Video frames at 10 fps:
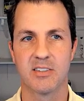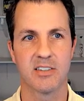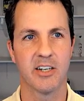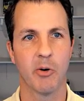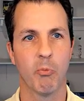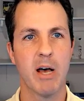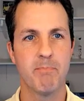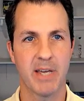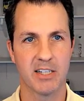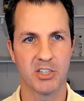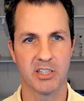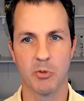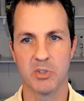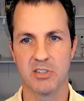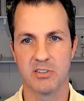web page here,
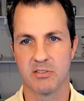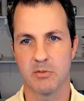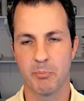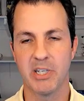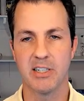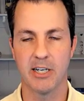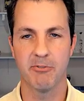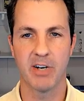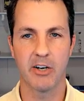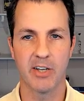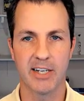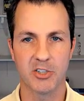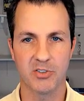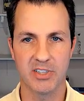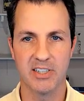which is a PDF file
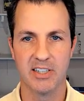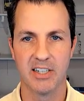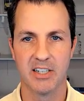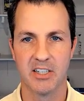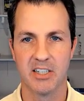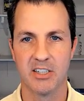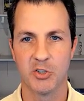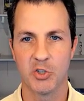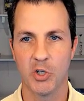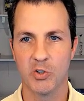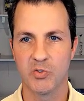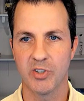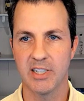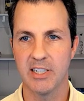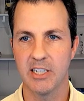actually, shows for
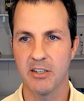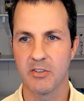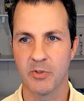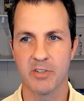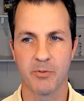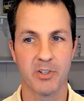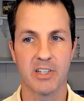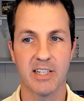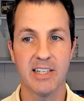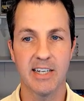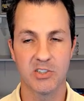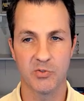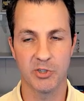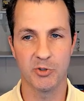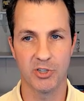the ES
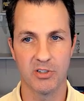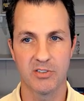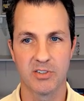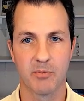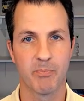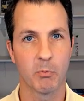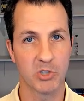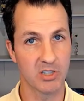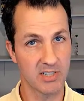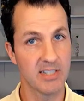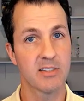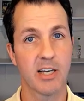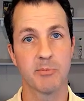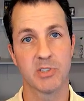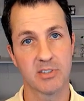futures, which are 10
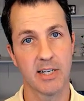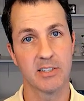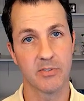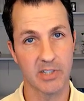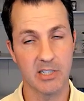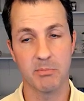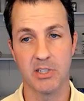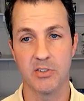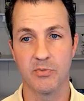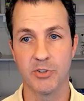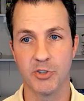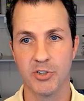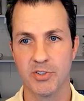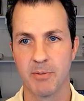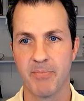times the size of the MES futures,